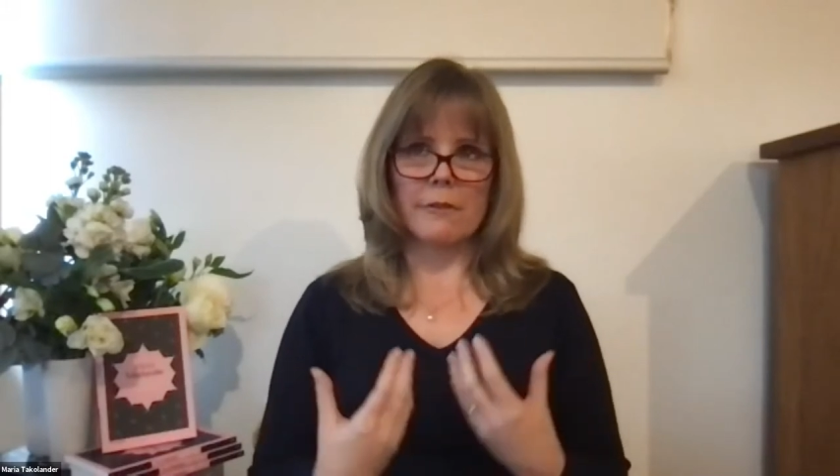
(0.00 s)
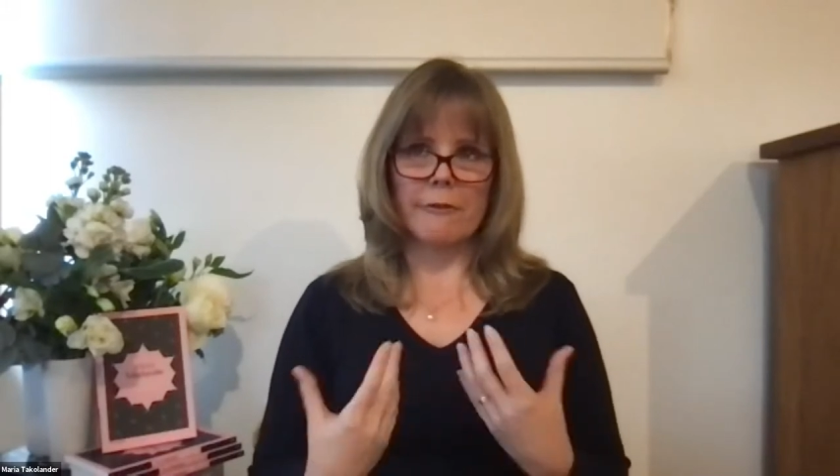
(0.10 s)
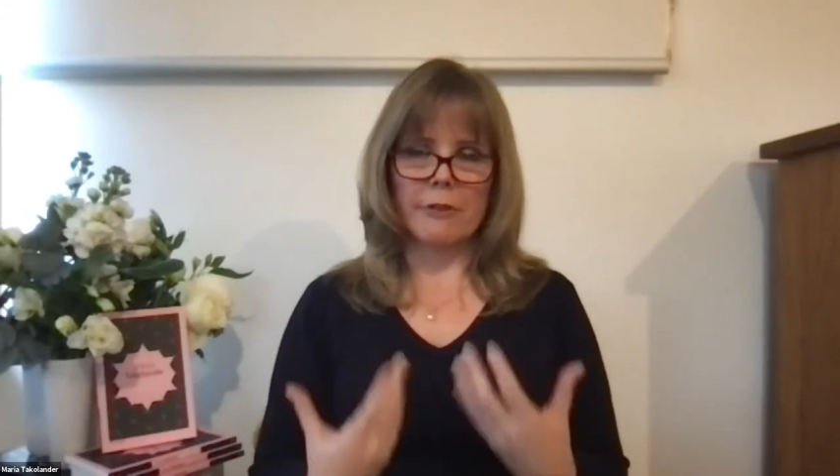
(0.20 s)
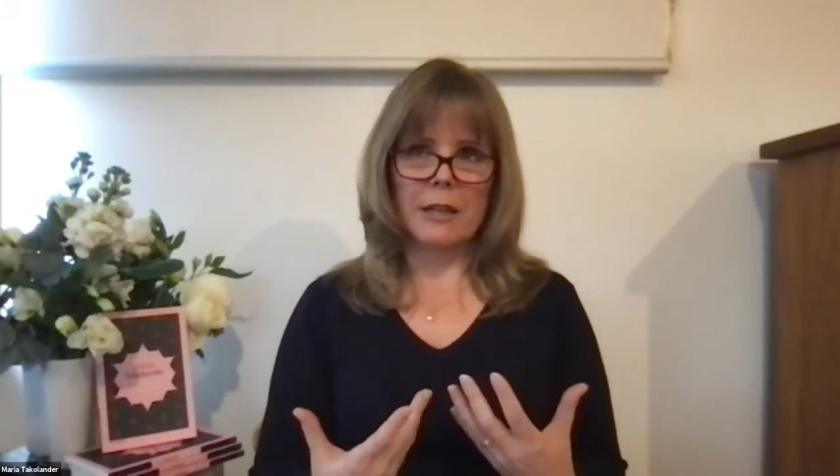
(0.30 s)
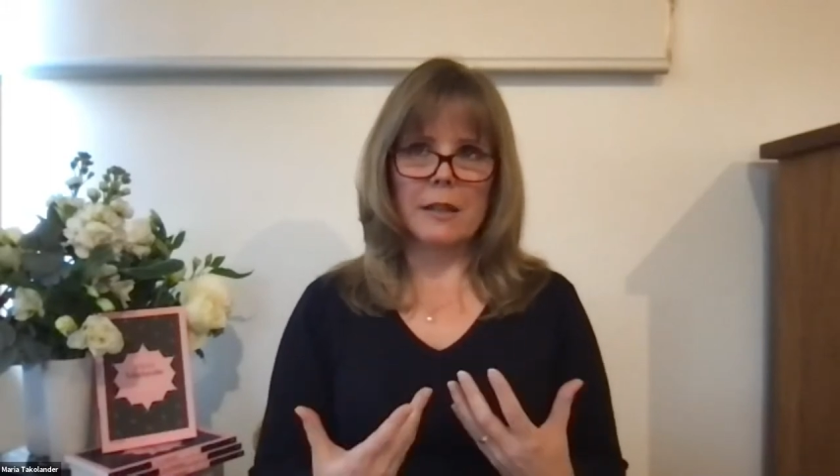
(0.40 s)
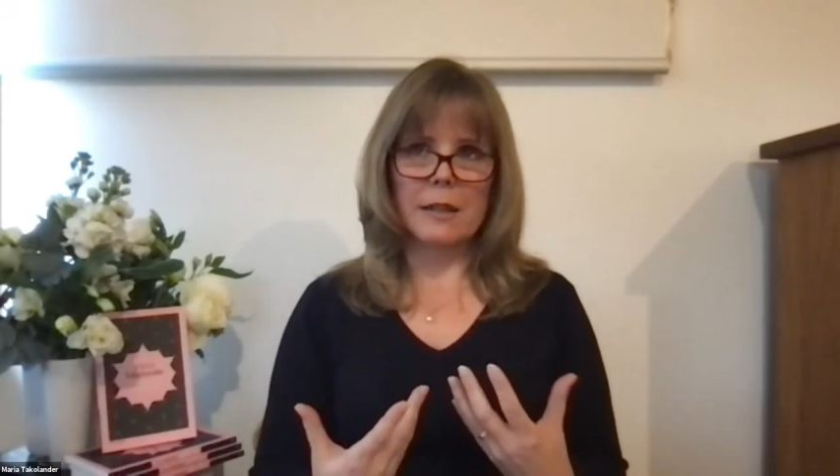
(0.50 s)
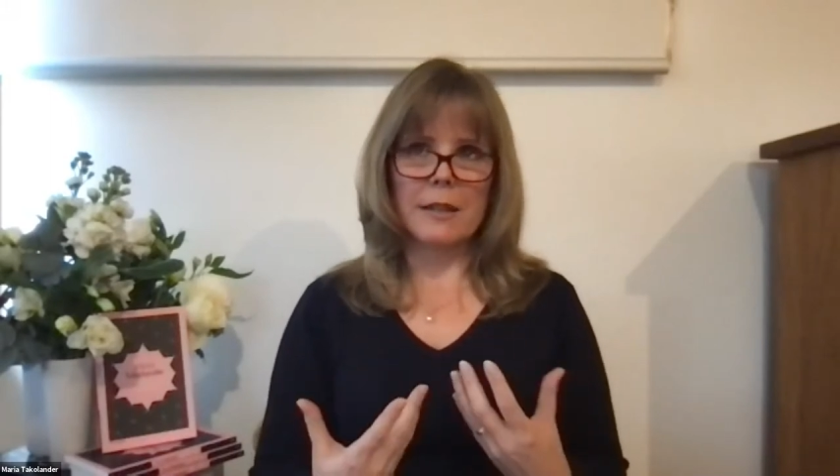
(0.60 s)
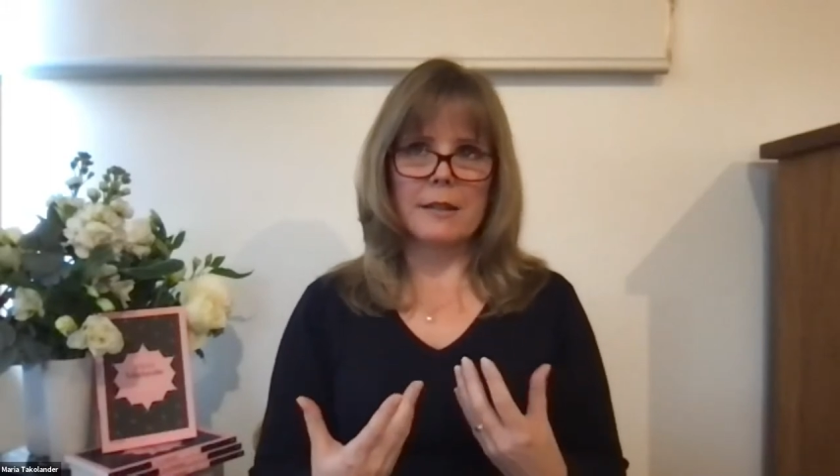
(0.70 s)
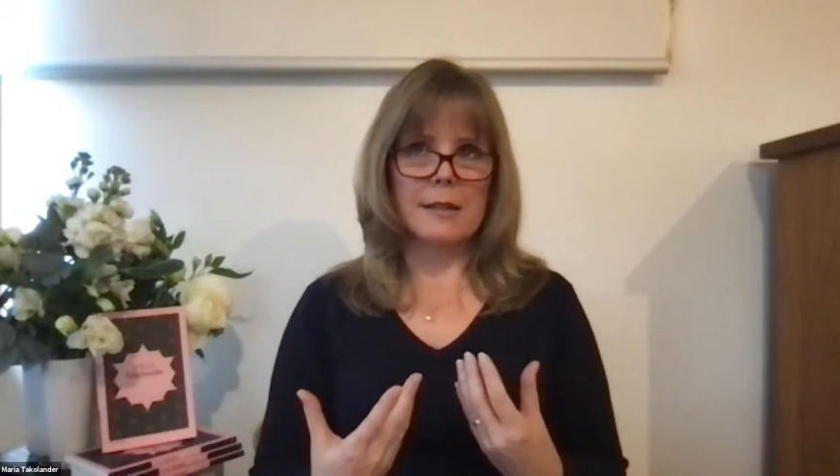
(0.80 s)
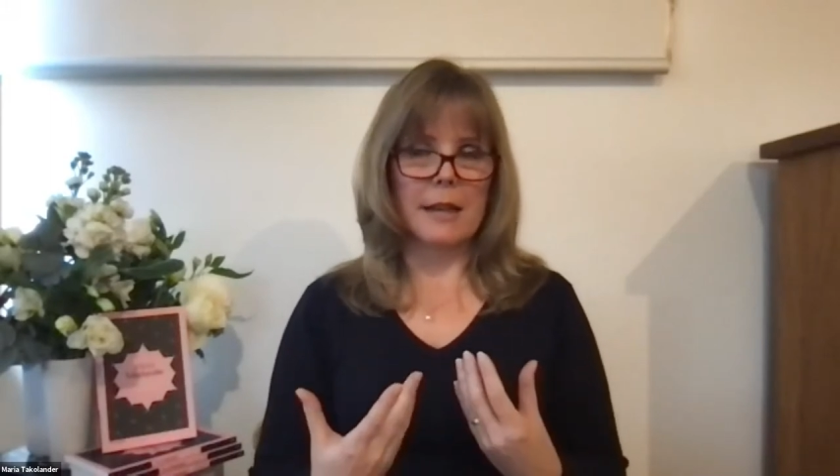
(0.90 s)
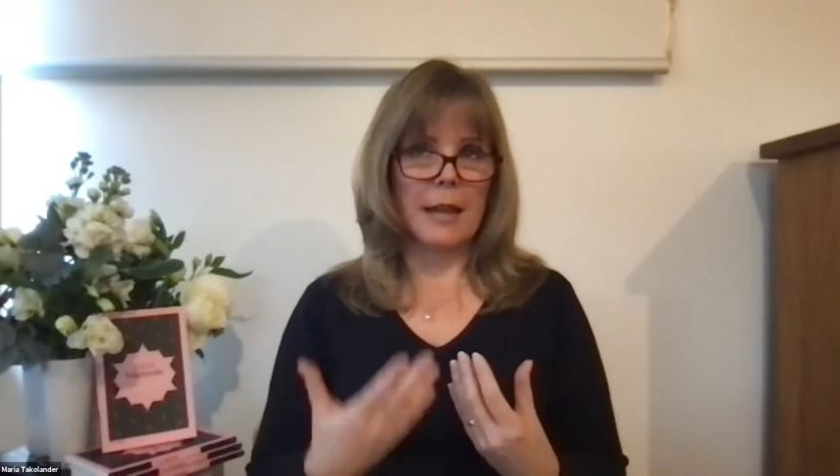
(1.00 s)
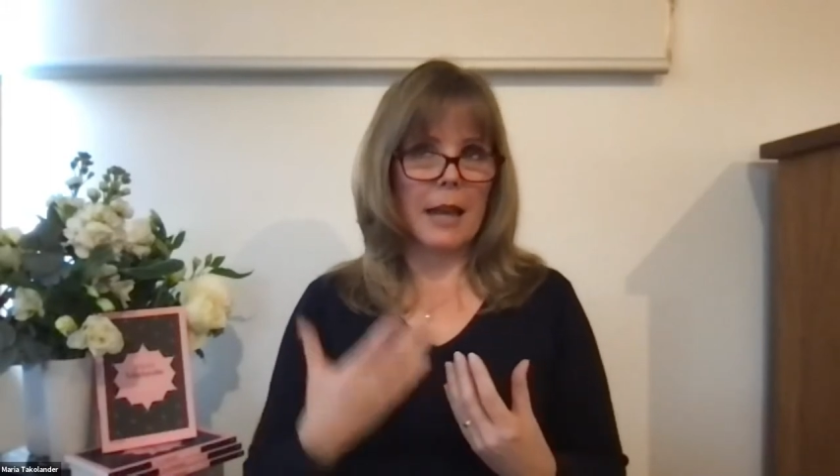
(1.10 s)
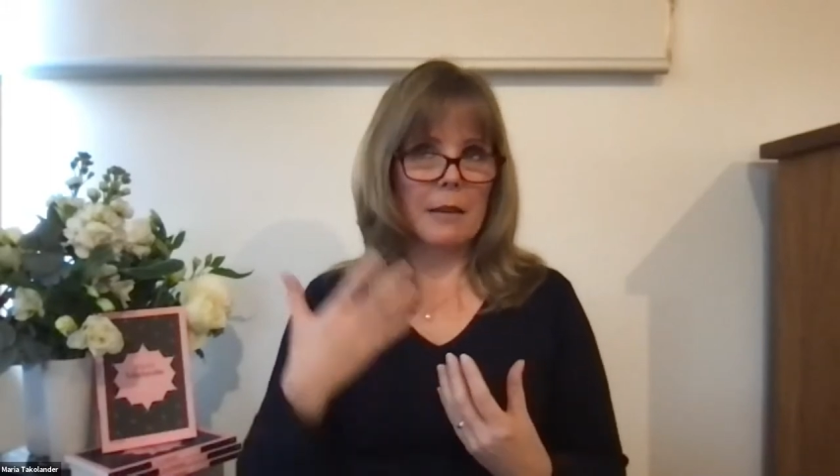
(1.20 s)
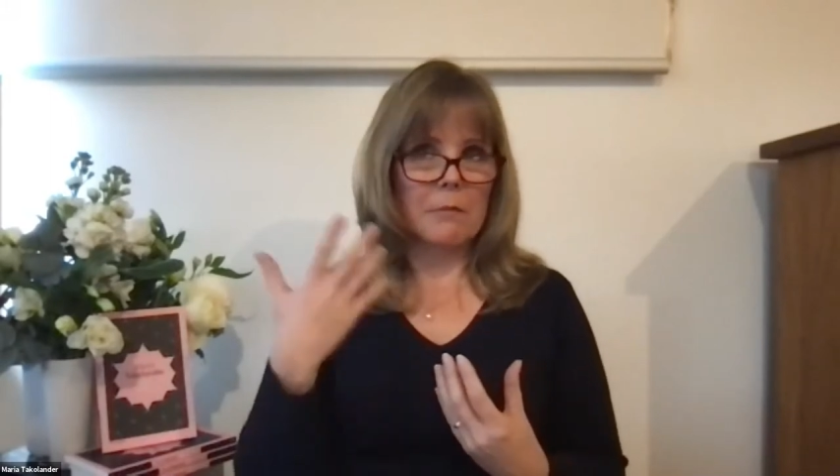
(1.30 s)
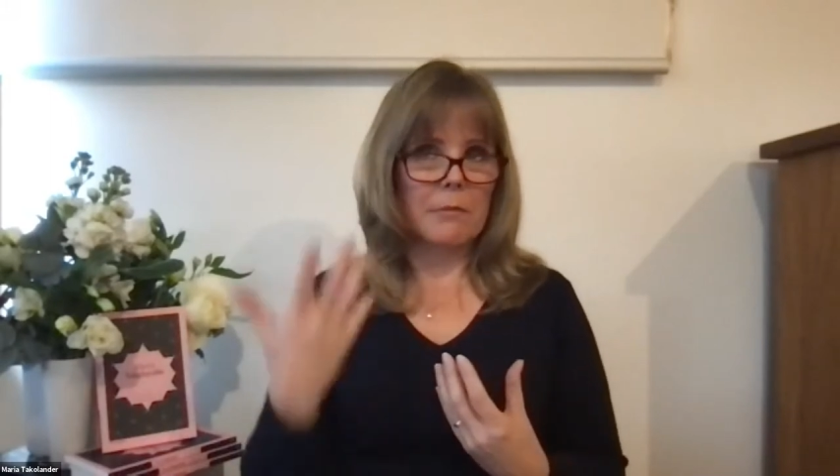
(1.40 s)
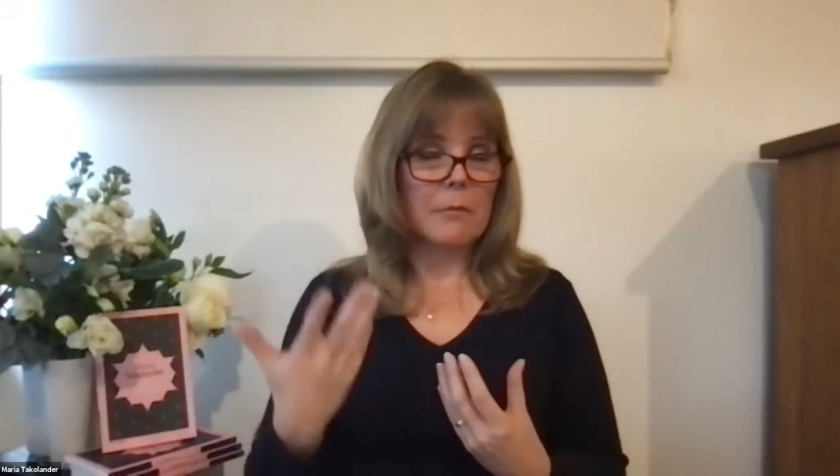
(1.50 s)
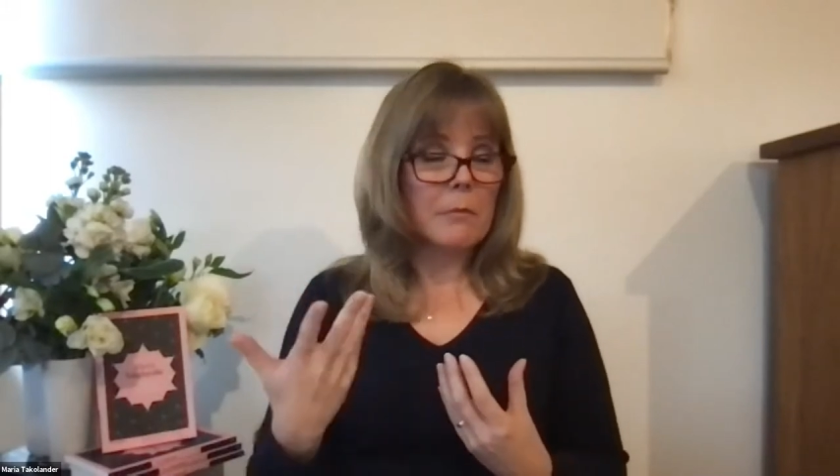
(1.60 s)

feelings and